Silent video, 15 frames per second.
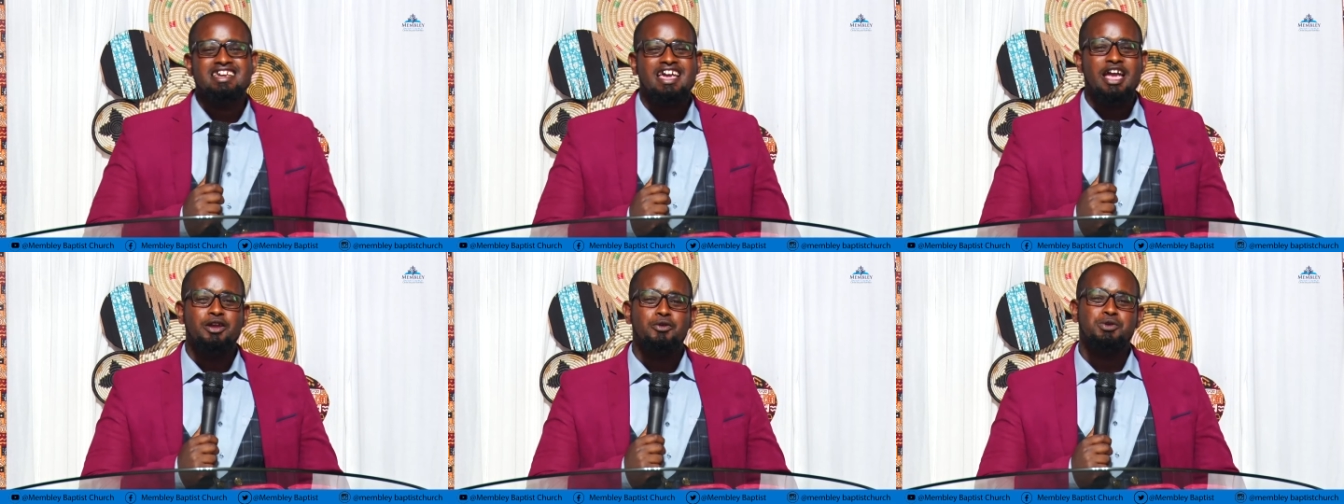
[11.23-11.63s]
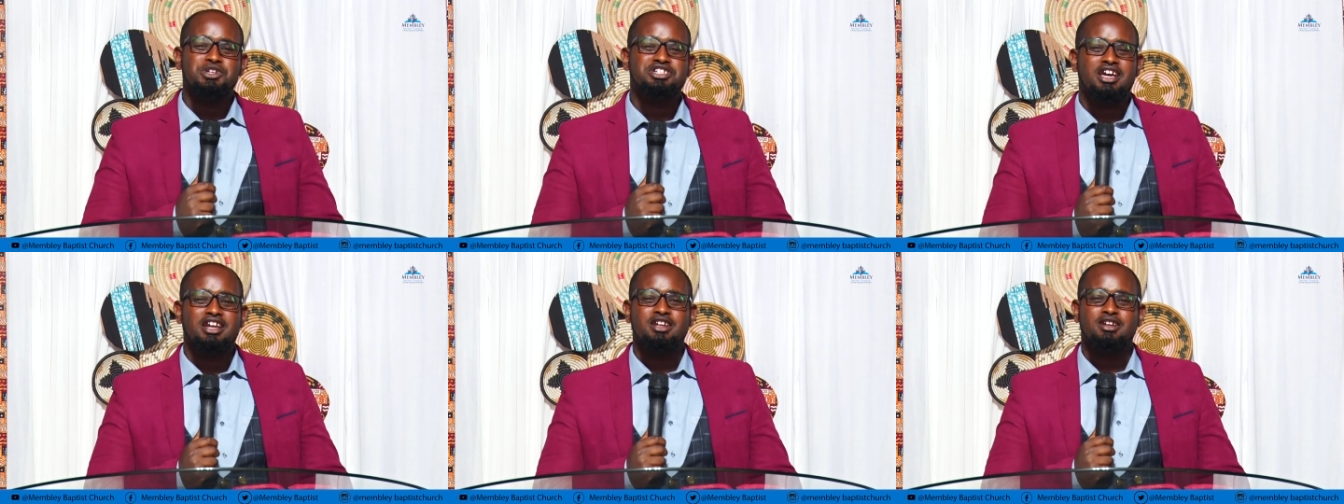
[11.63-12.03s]
and we
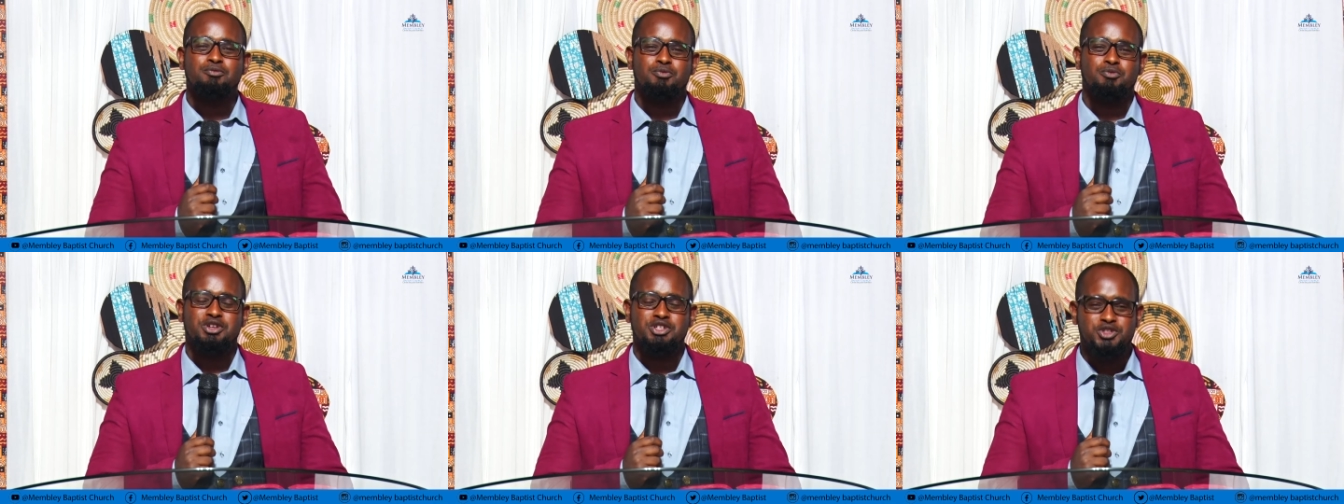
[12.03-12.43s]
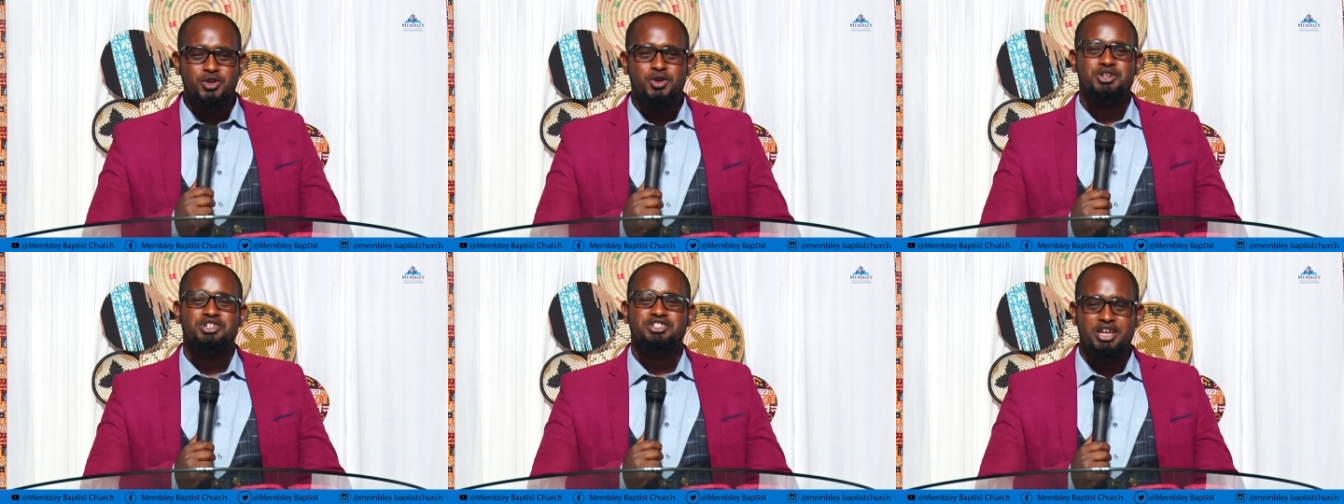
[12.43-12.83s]
shall
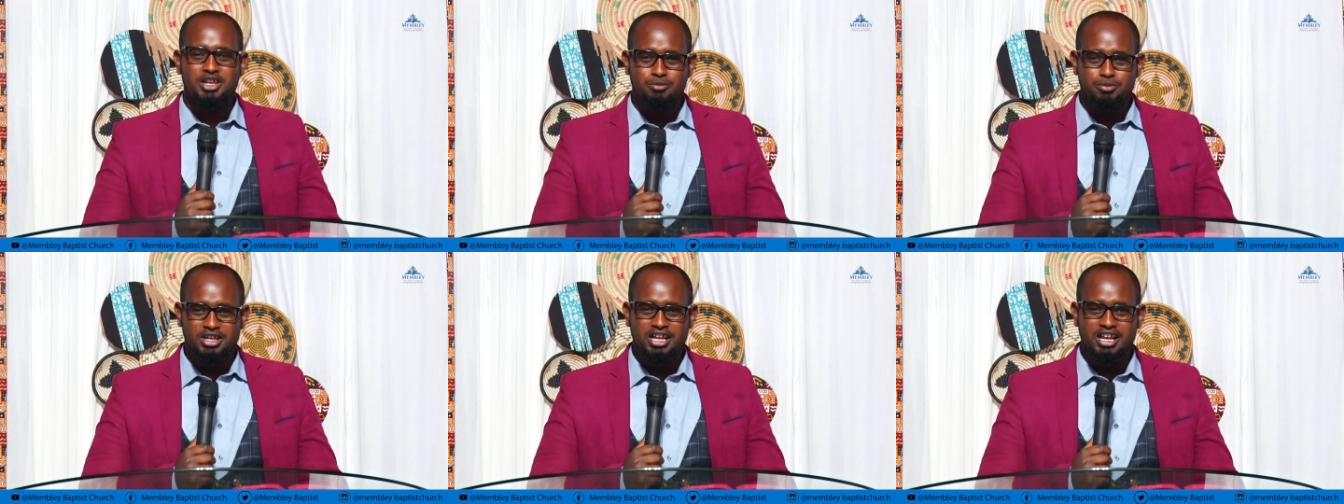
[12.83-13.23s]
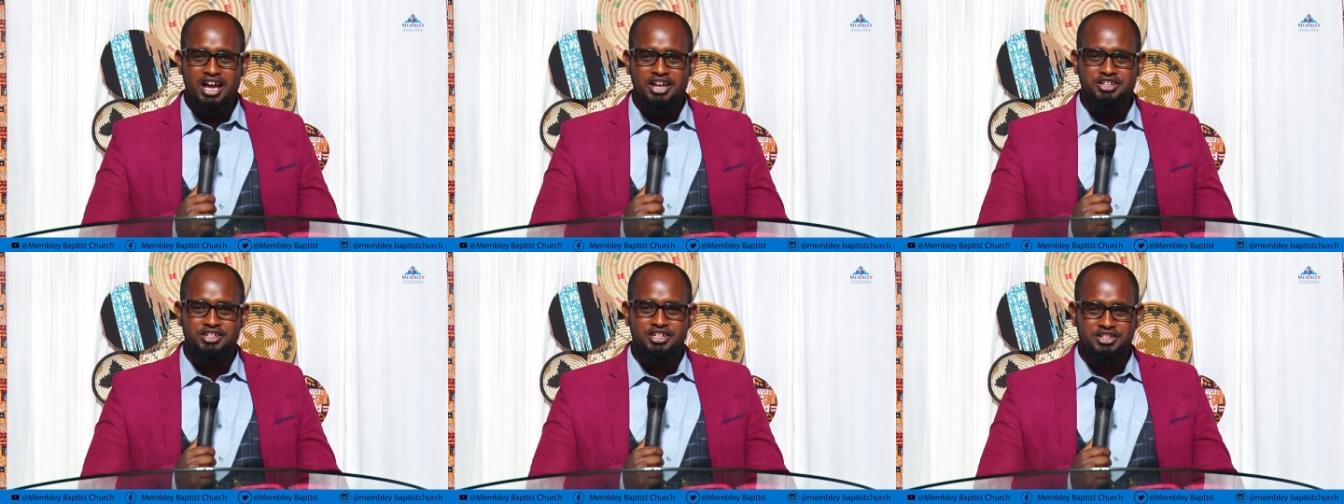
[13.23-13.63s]
rejoice and be
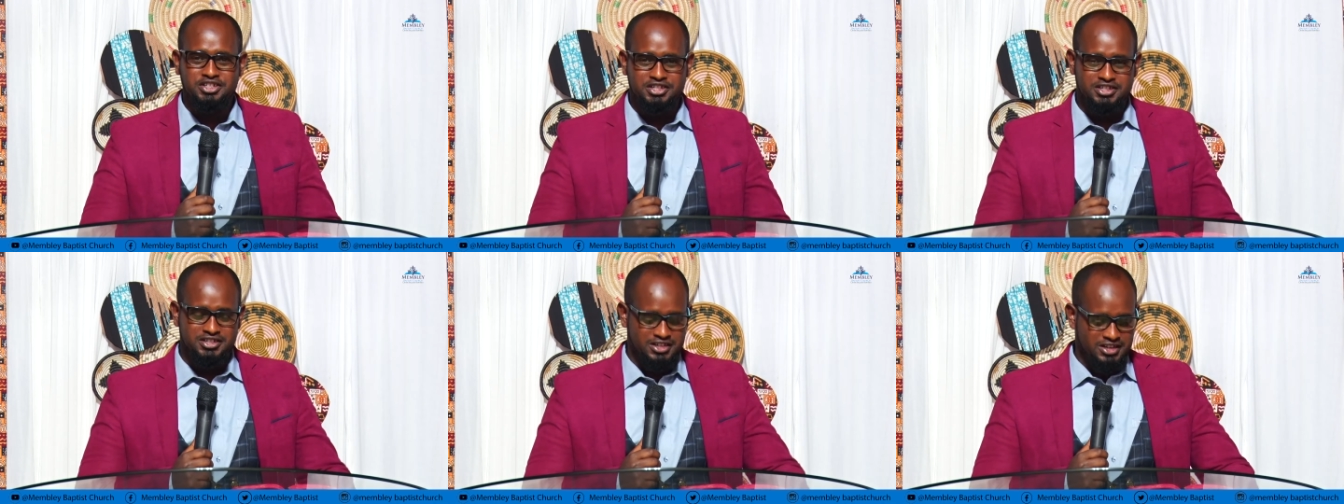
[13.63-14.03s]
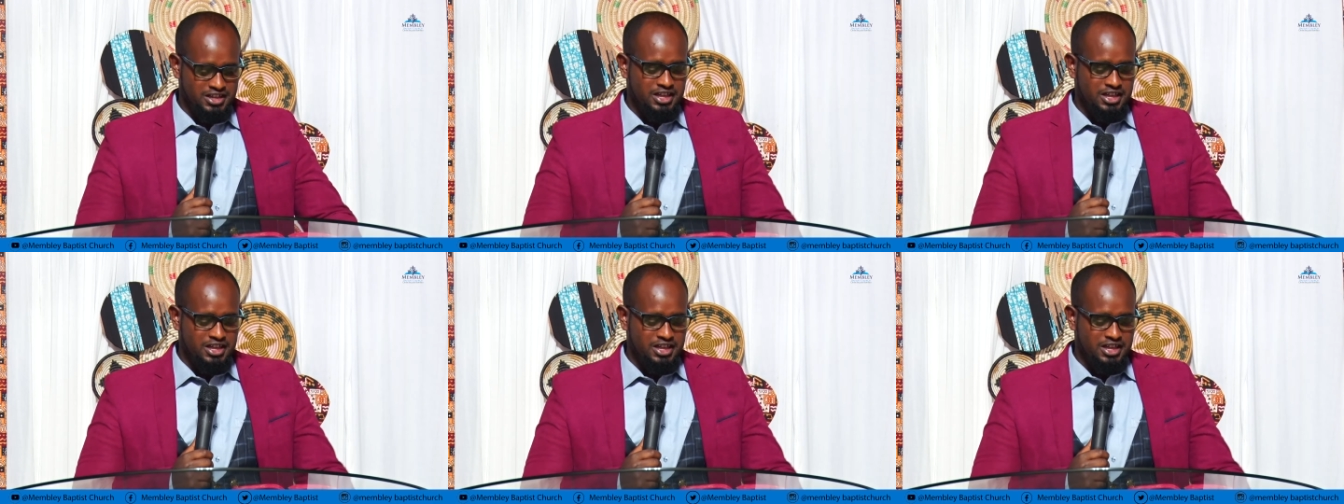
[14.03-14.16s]
glad in it.